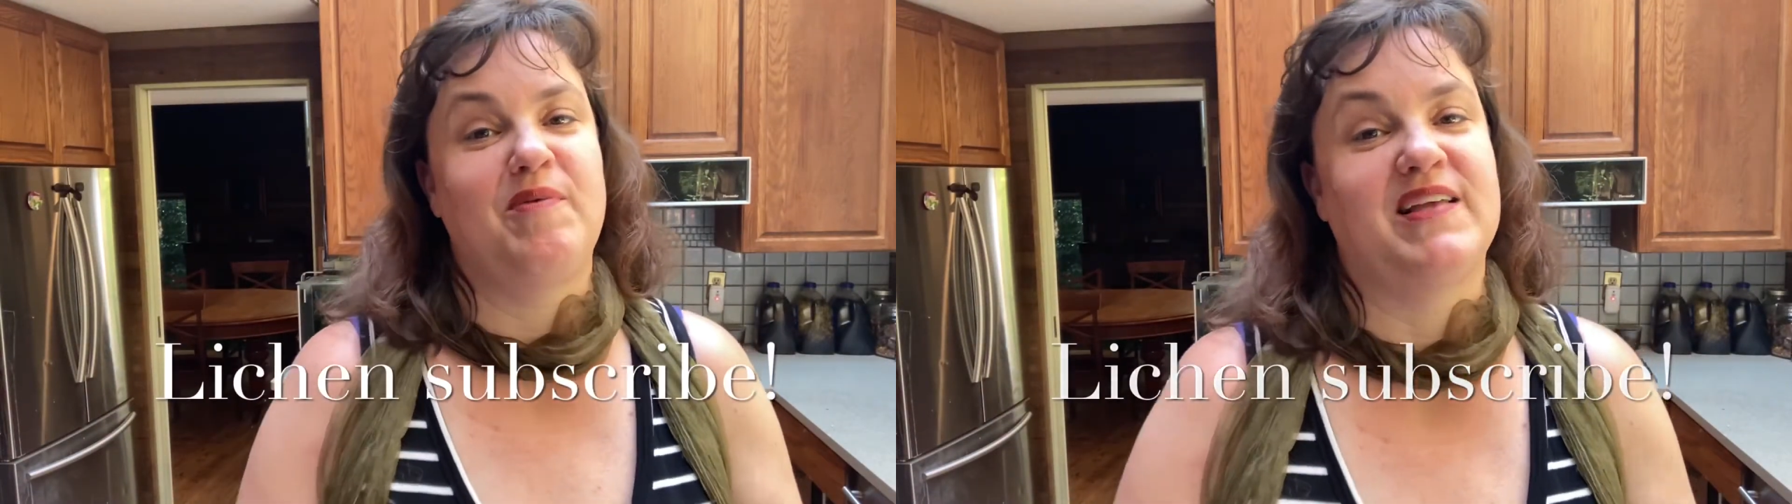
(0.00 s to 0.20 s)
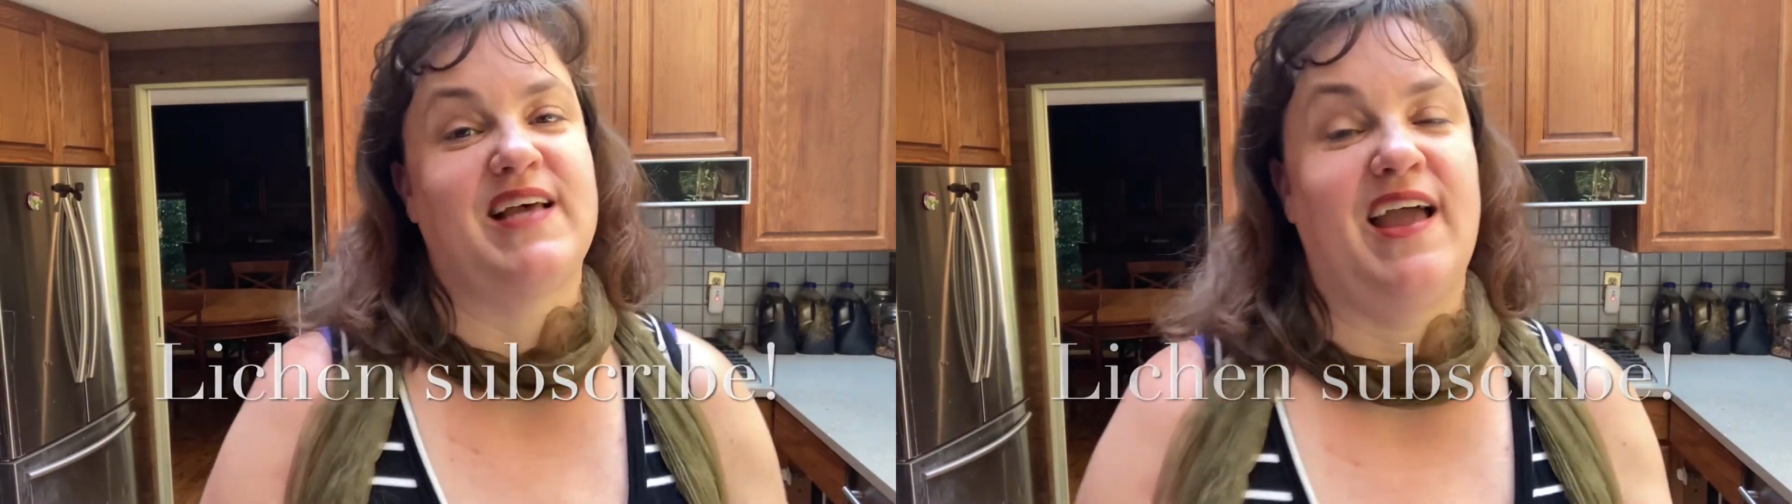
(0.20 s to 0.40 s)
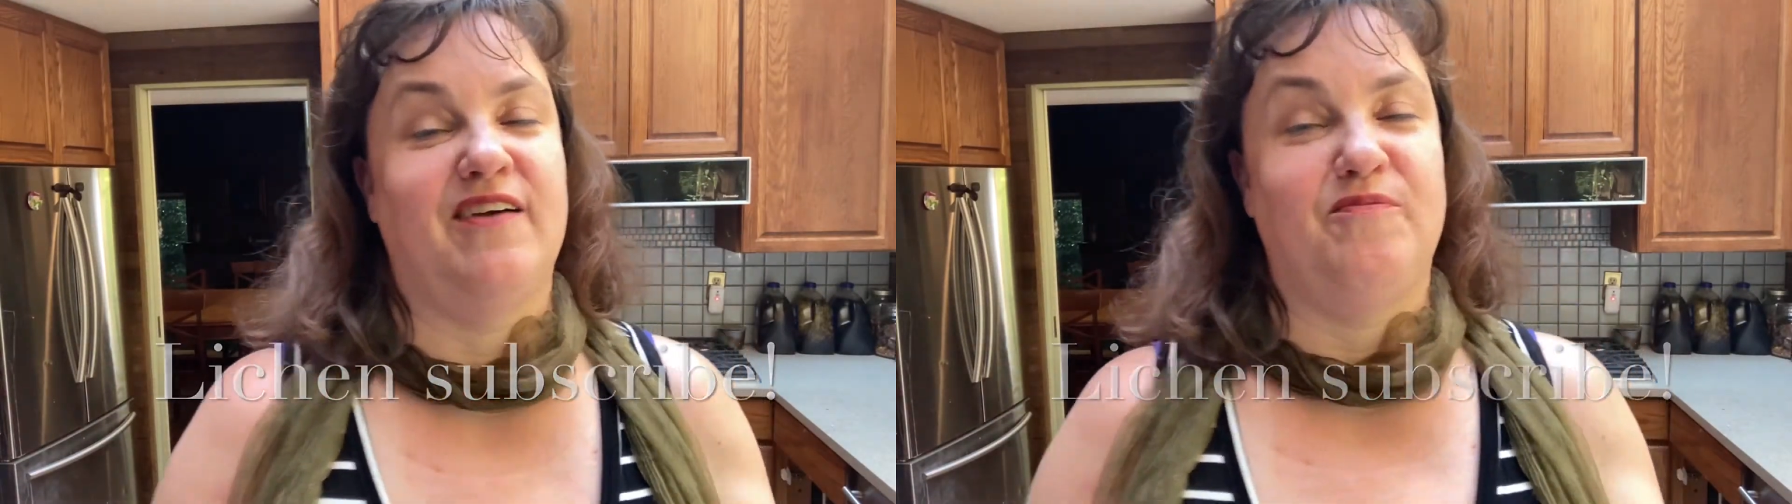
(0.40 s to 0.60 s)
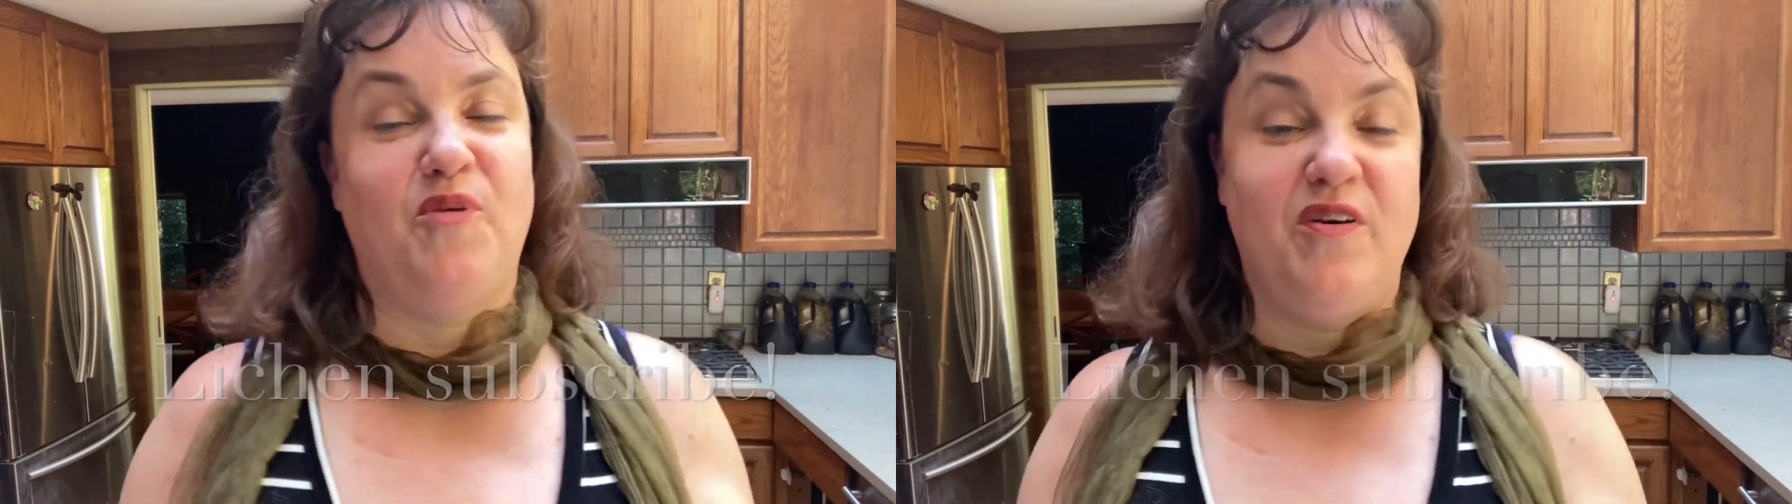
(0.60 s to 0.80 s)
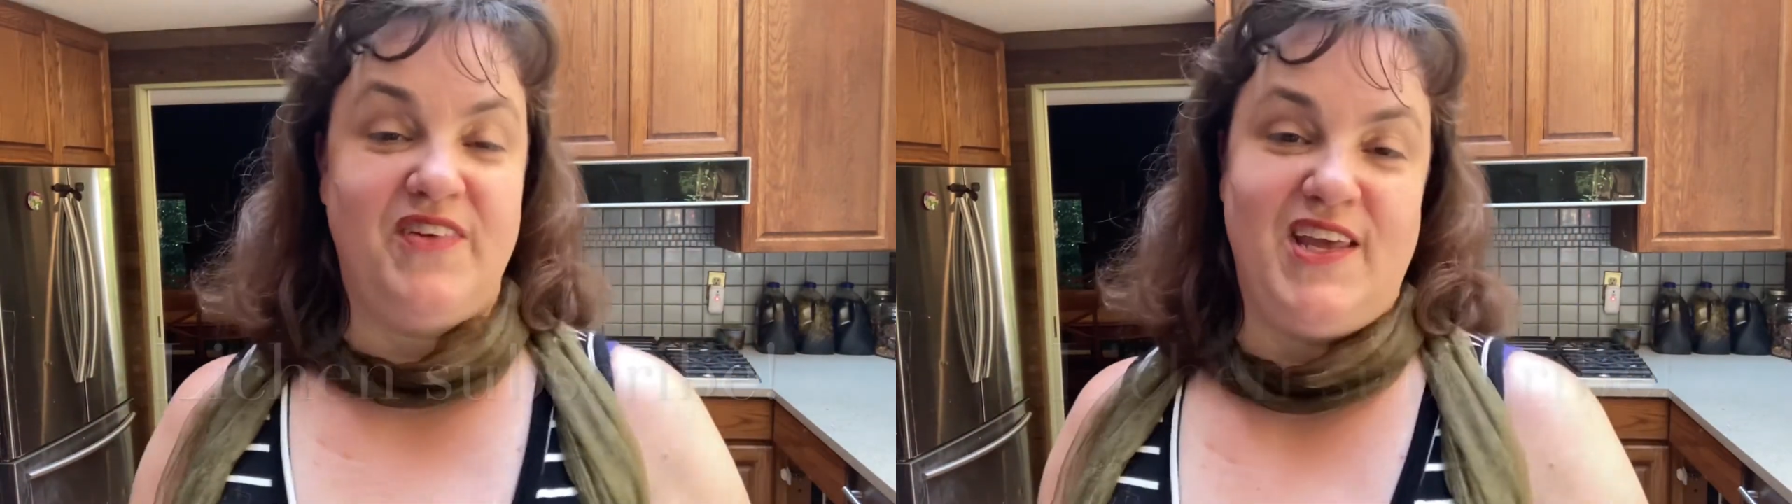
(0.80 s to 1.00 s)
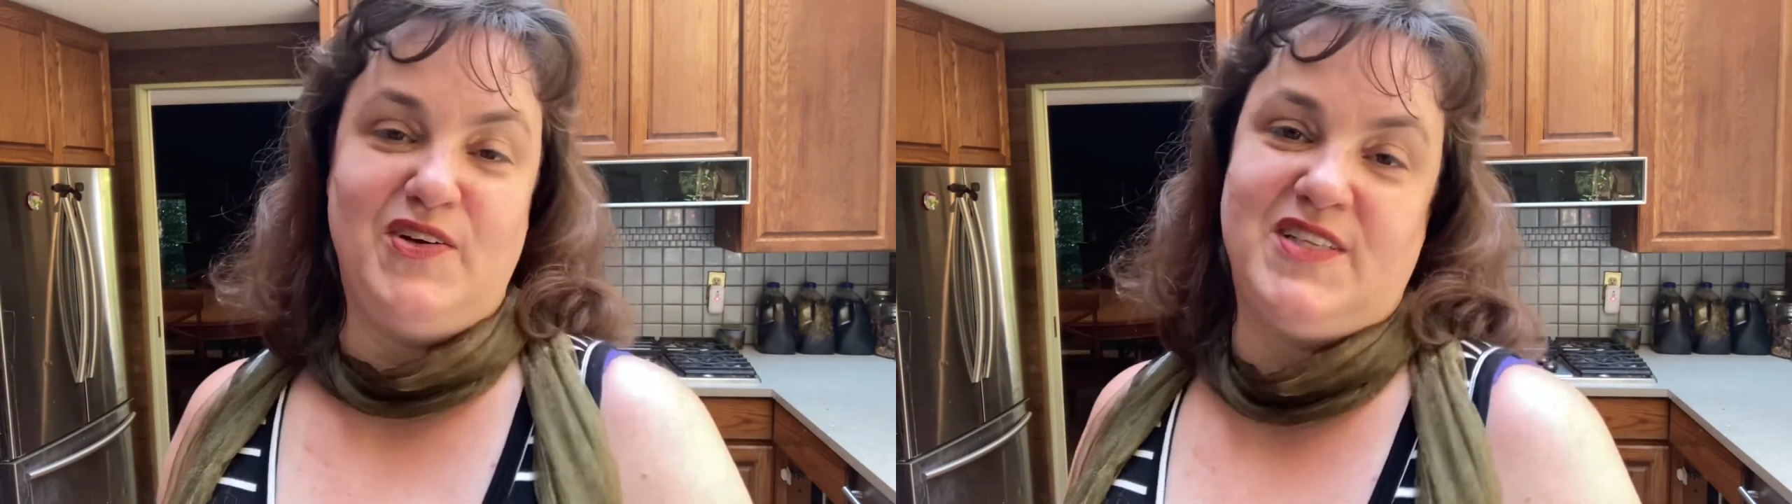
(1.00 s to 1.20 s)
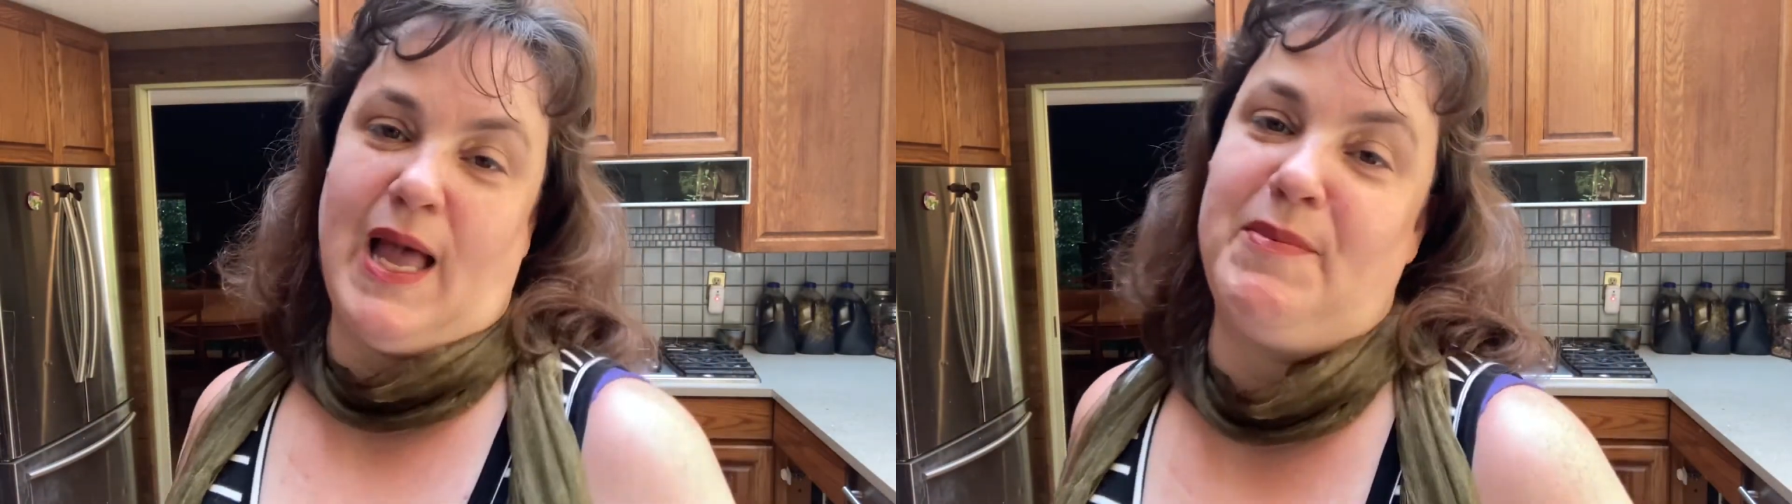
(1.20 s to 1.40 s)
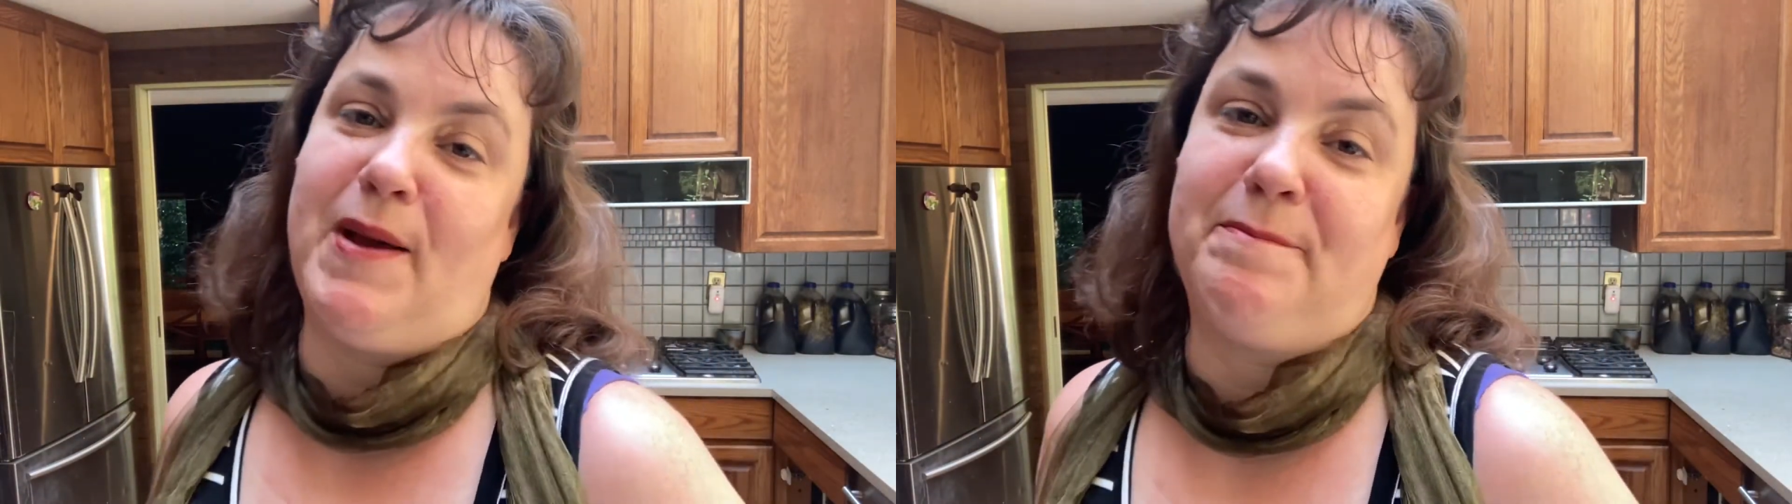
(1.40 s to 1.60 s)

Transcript: as I have more videos coming up.